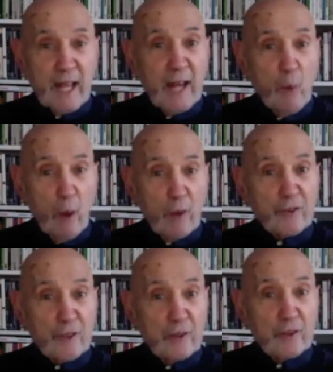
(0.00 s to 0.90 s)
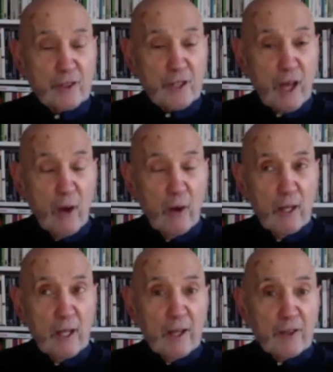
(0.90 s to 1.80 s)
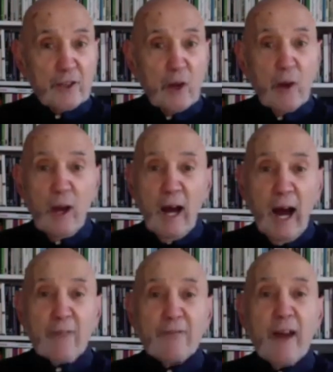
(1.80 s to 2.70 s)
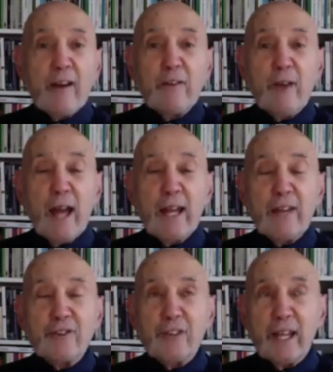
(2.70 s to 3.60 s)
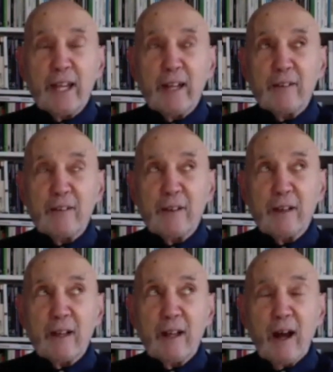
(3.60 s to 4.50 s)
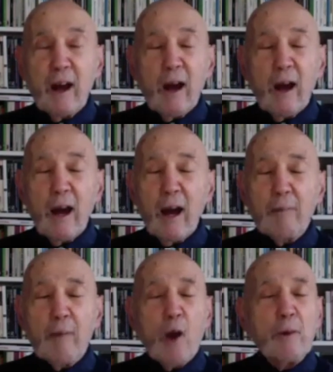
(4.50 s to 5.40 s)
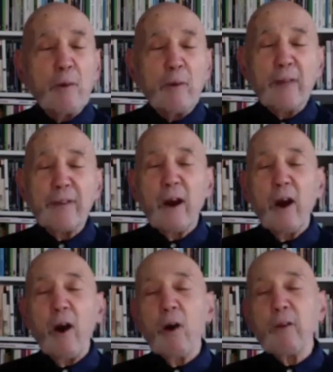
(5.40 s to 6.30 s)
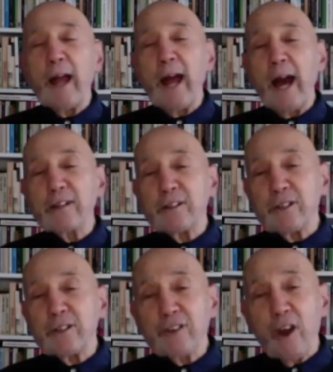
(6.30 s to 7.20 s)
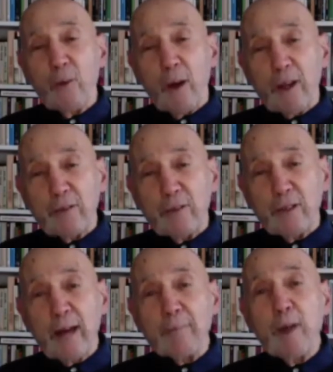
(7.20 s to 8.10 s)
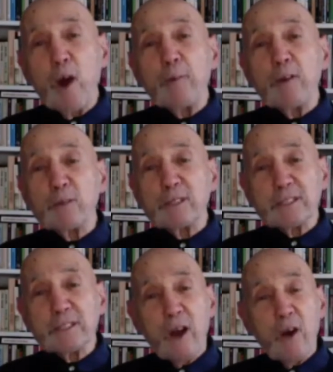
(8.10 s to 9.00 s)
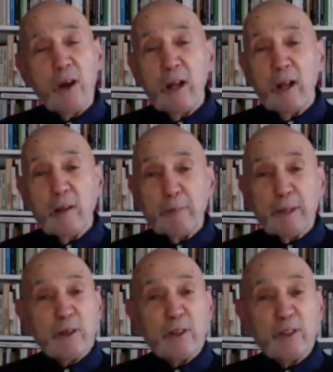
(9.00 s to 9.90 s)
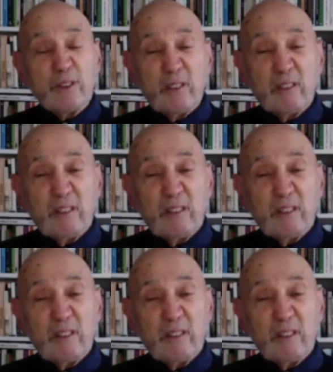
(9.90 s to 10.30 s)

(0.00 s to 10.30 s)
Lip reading: they want to show. So I very rarely see a moment where I think, oh, that actor is so wonderful. That moment was so, because